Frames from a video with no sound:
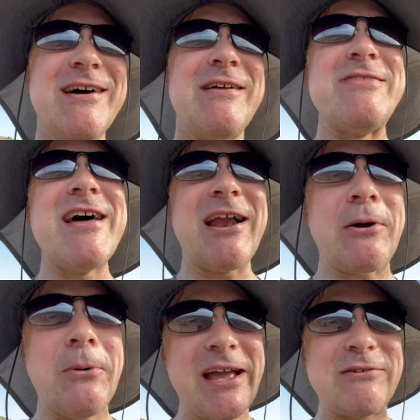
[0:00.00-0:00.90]
Not
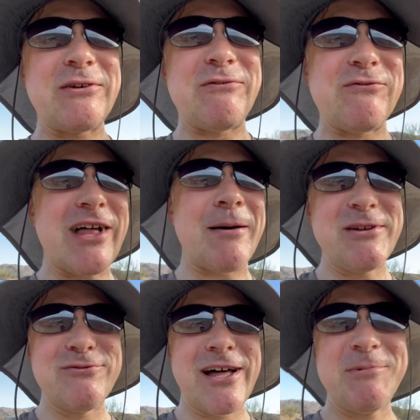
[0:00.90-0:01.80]
quite the
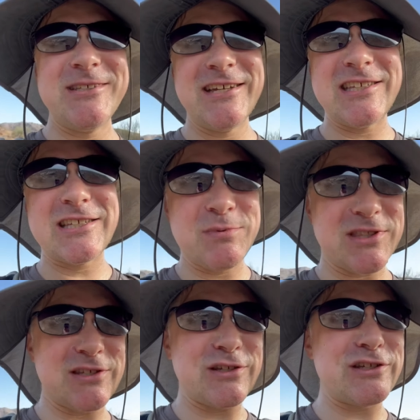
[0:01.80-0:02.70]
floppy discs, but
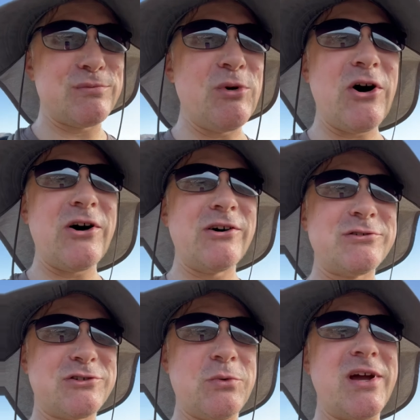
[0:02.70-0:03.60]
the small
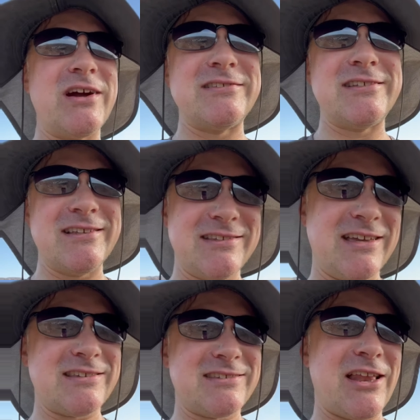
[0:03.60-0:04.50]
square
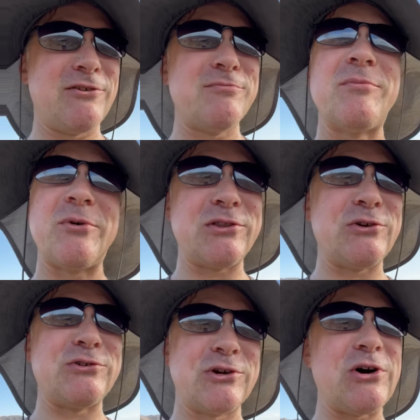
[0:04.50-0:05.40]
discs. I don't remember what
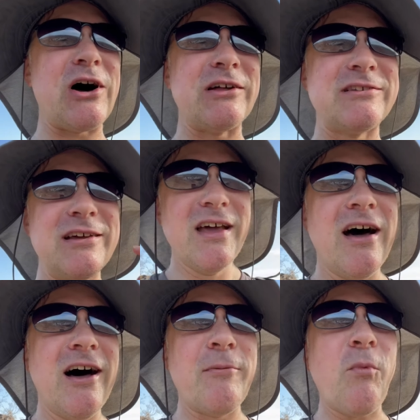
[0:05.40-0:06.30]
those are called.
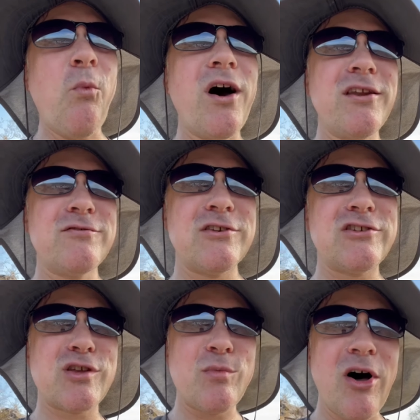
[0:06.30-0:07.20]
One of the
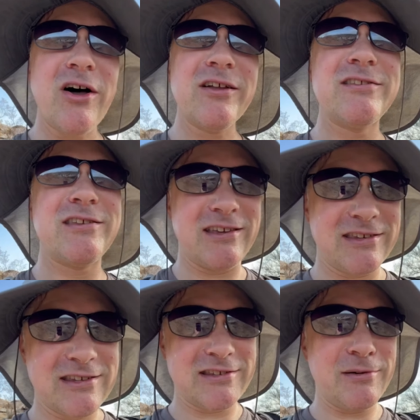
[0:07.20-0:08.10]
small
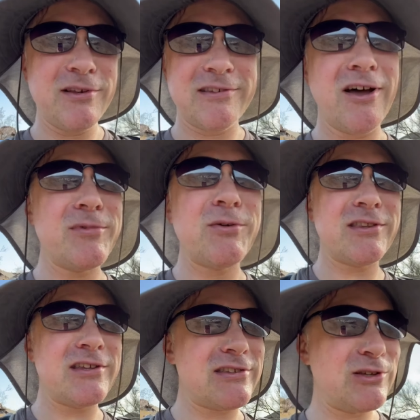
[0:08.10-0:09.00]
discs, someone tell me what
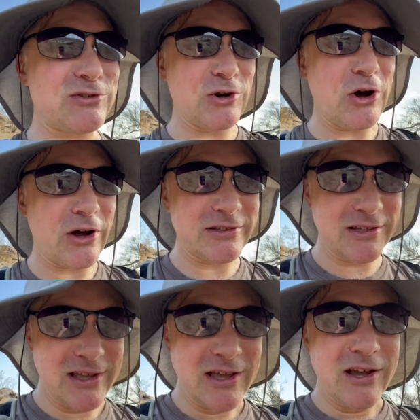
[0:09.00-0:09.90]
these things are called.
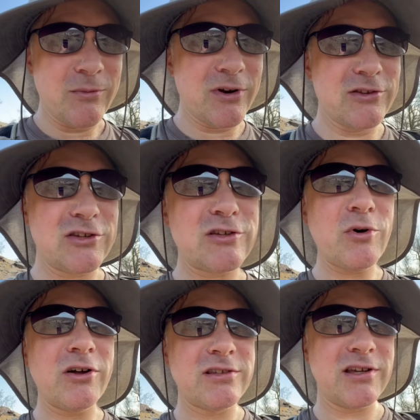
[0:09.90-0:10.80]
One of the
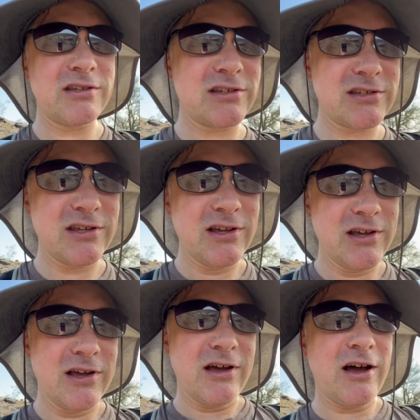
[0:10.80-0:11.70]
small discs,
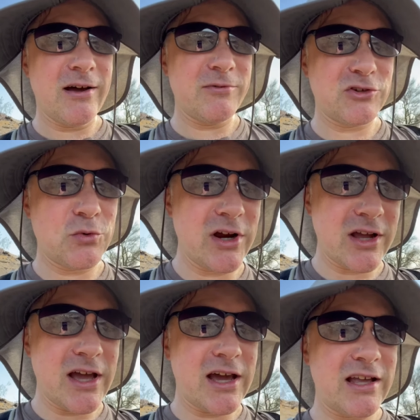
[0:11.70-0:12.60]
the square
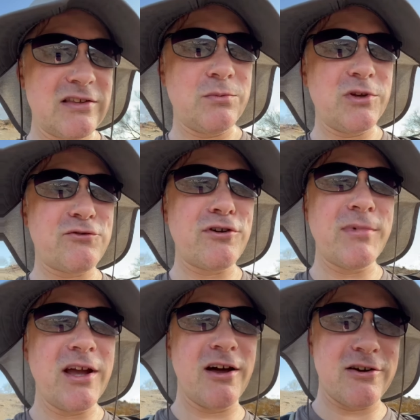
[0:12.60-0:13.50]
kind, was from
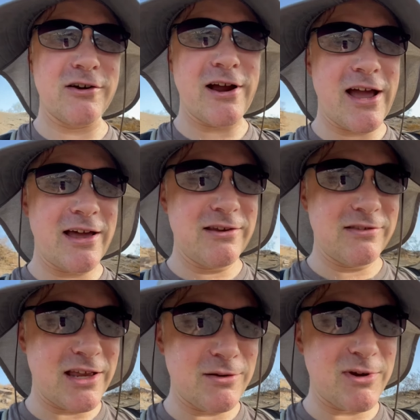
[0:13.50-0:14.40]
my undergrad,
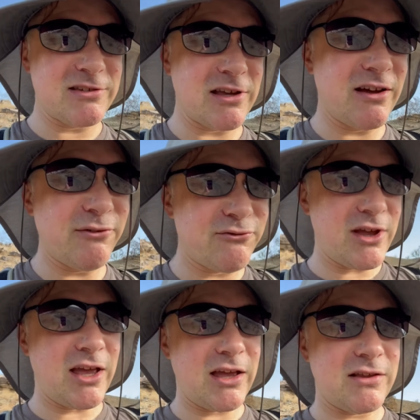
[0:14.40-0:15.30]
dating myself,
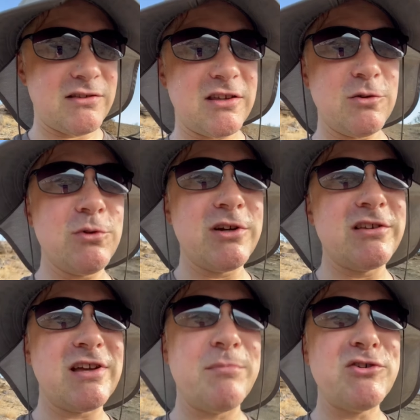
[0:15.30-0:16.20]
and it
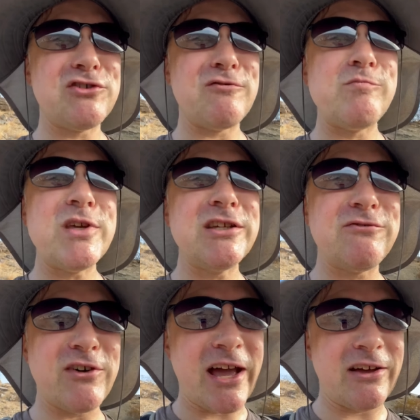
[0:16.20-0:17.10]
was a bunch of MIDI
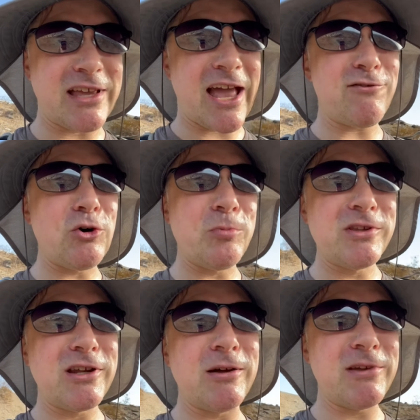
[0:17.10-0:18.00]
files. I haven't opened
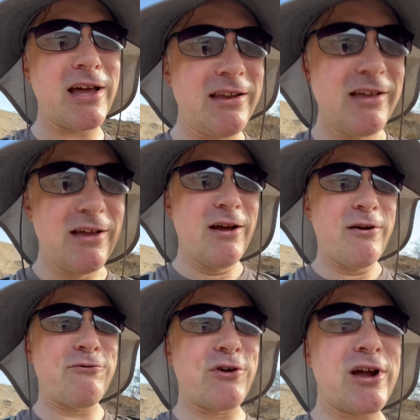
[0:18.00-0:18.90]
it up yet,
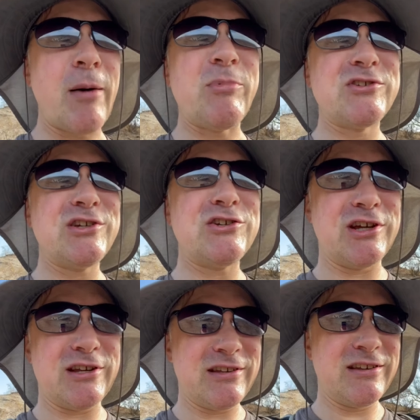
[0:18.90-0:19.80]
for composition.